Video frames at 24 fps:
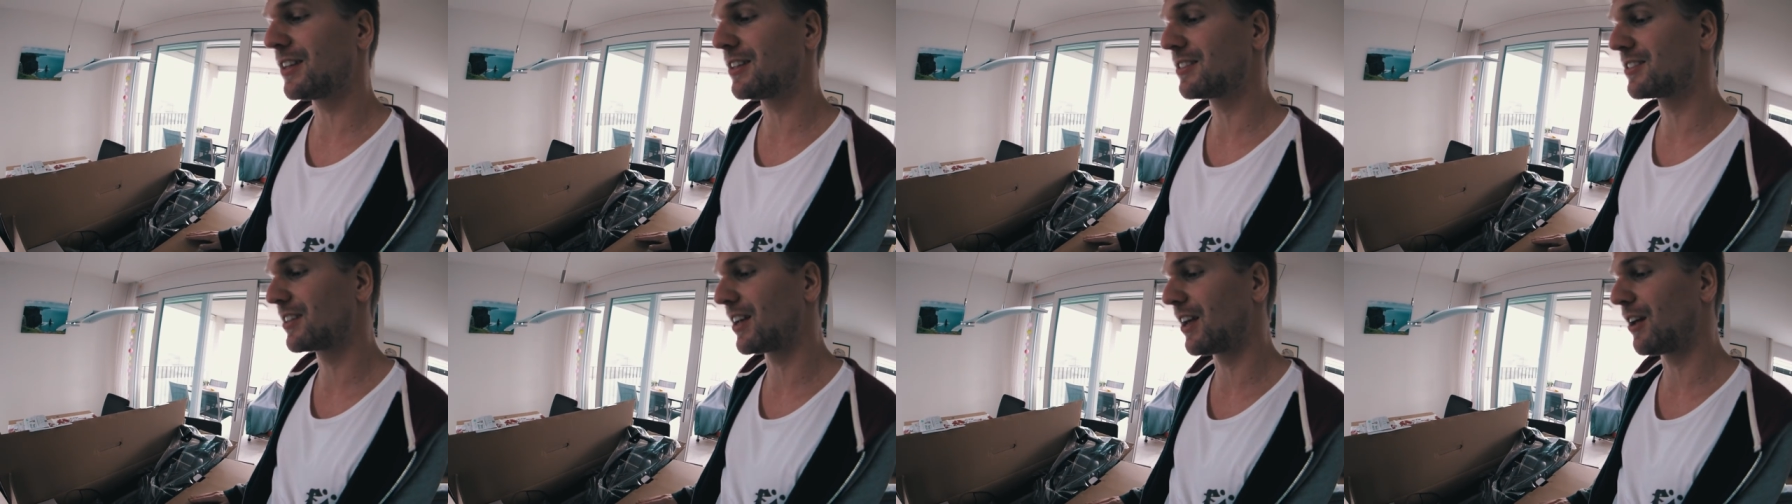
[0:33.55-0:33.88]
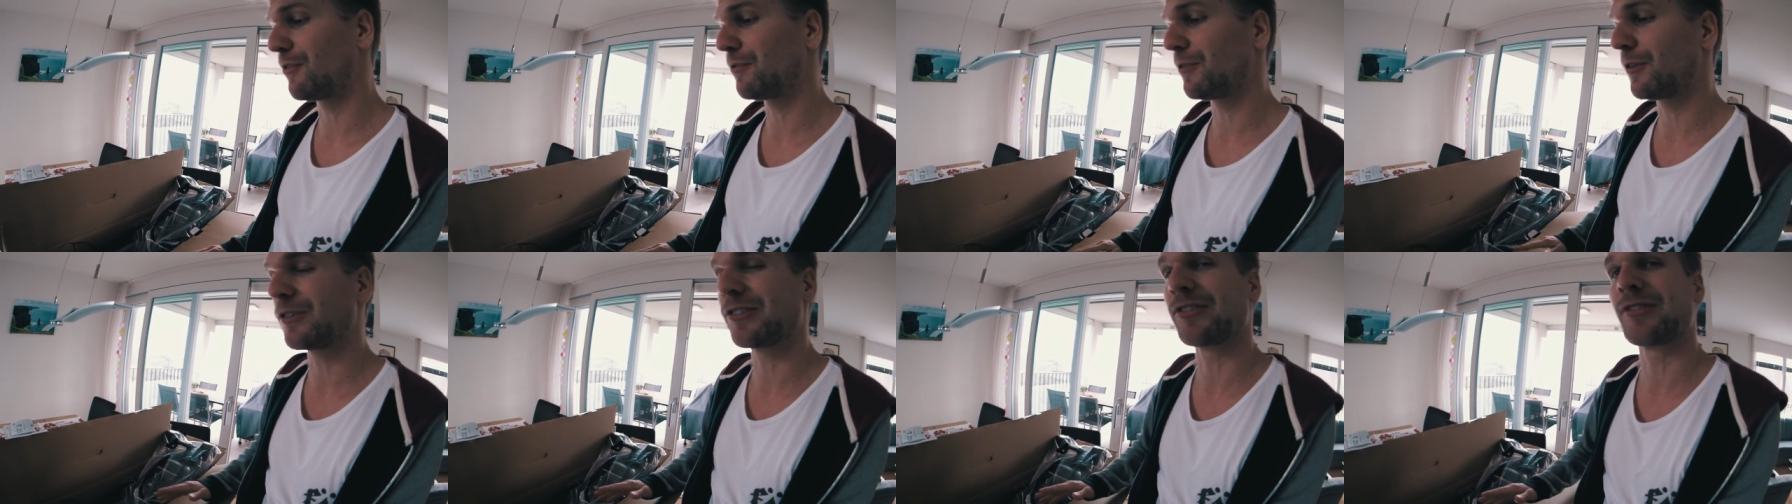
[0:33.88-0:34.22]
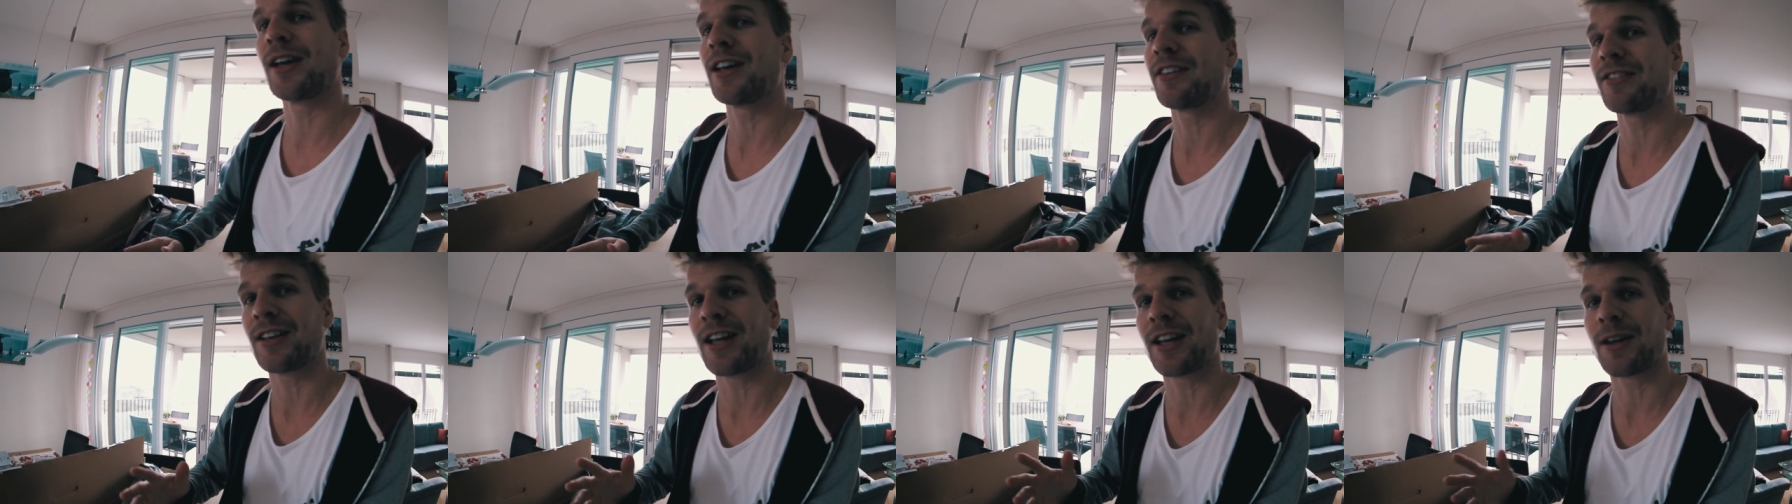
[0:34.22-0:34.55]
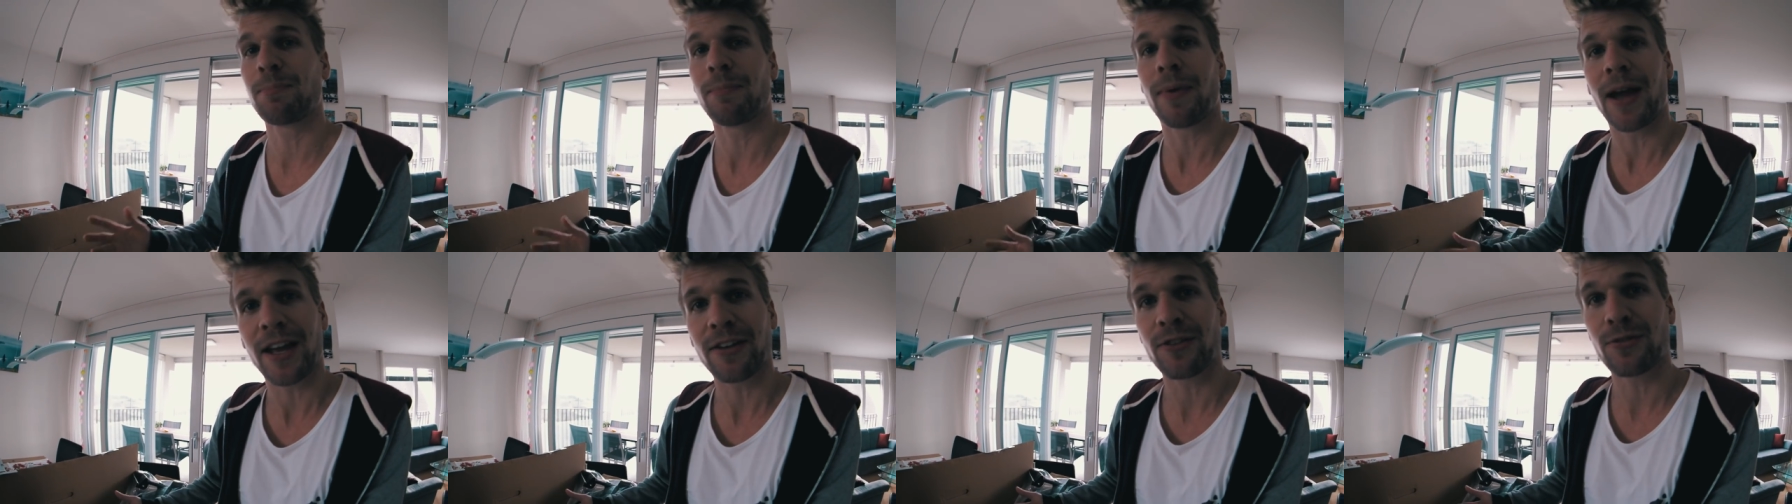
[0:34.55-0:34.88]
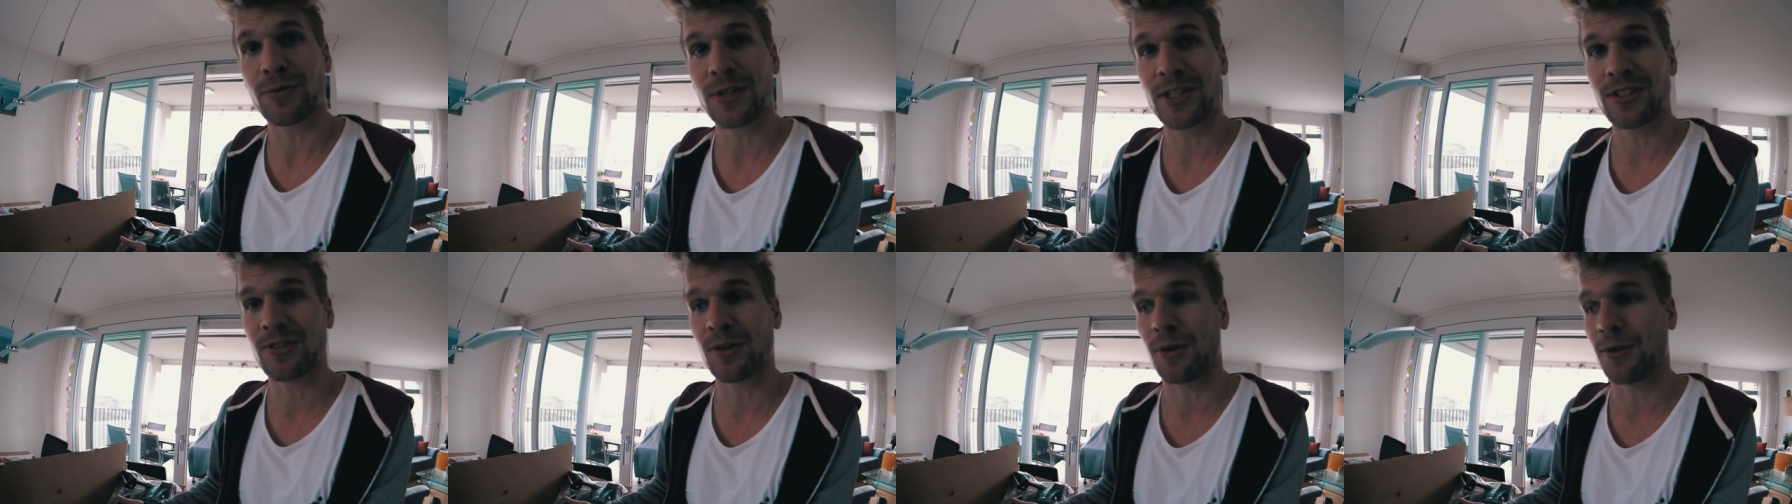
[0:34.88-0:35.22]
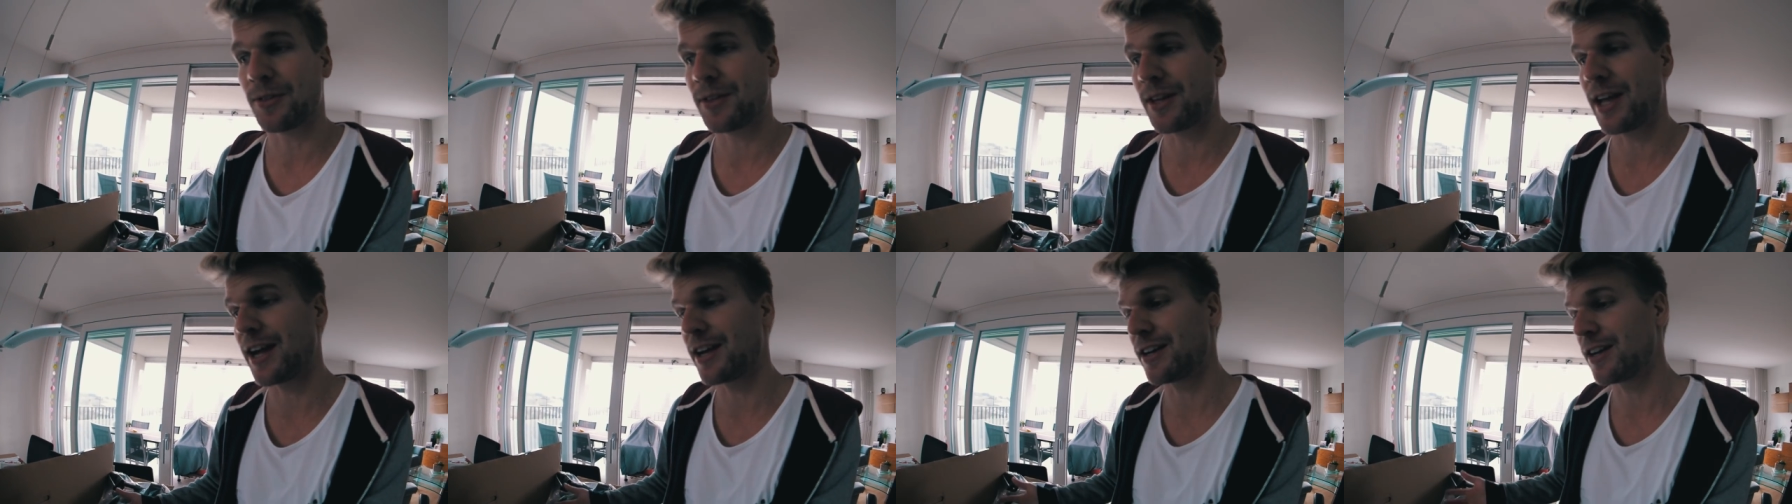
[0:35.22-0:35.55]
itself also has like batteries
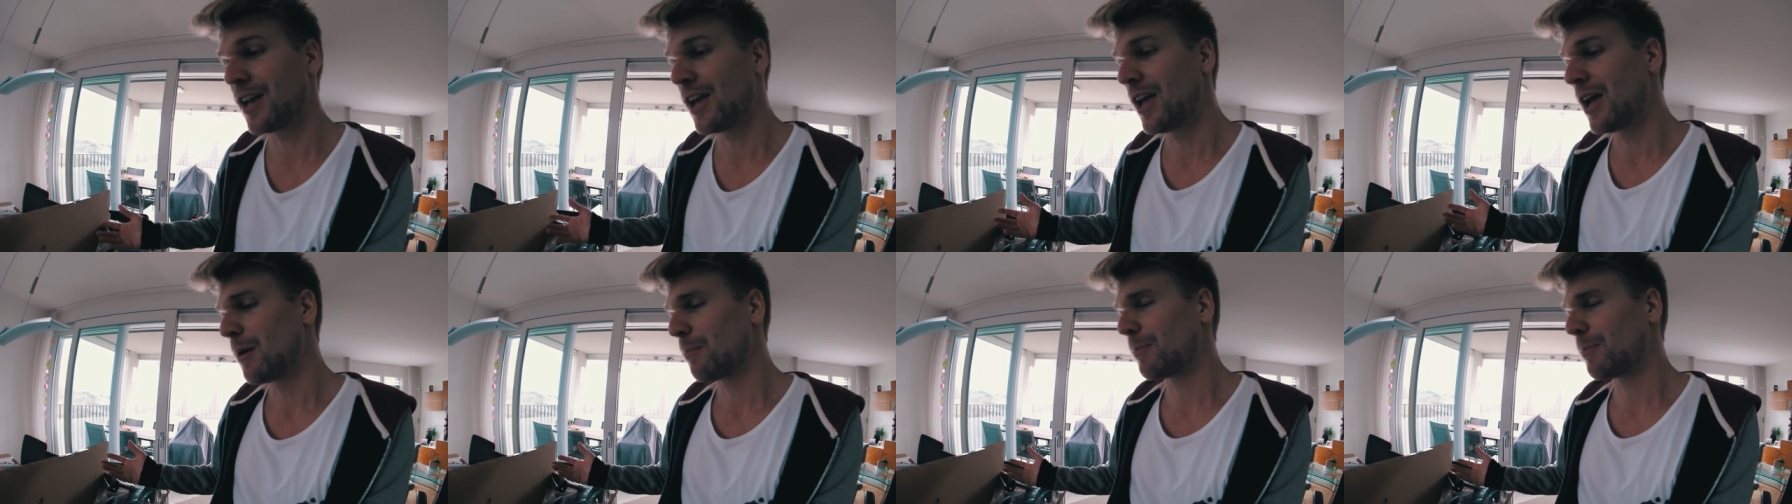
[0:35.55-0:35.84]
online,